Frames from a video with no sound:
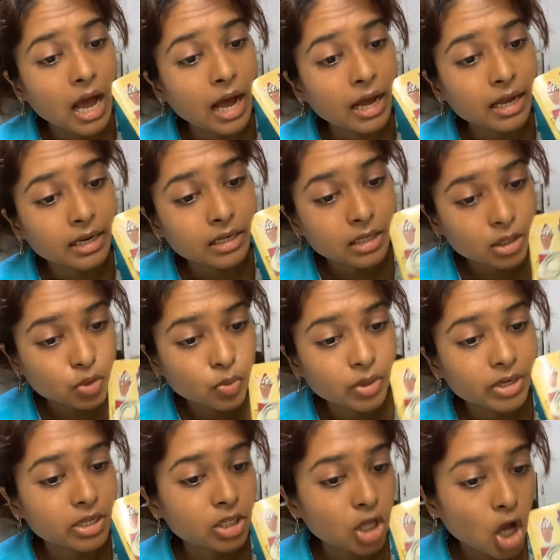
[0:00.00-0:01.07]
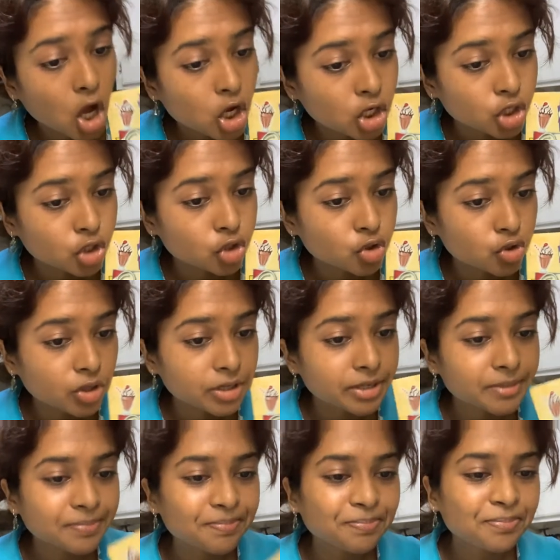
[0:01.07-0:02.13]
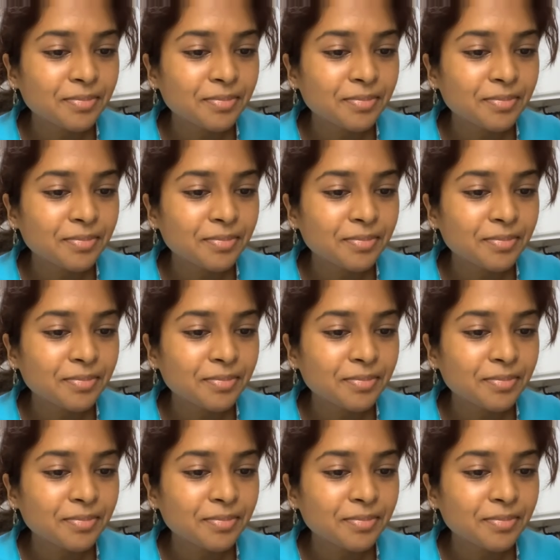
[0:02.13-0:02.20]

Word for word: And this one is 100.